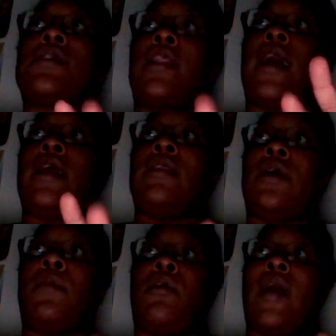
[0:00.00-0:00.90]
like
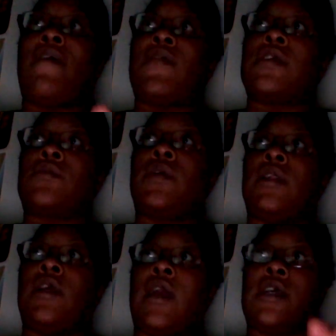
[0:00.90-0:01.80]
demographics,
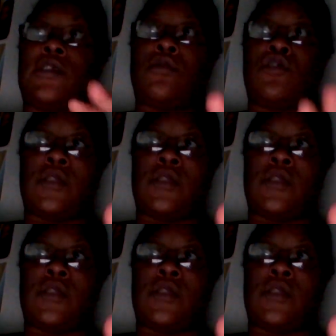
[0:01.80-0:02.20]
really like social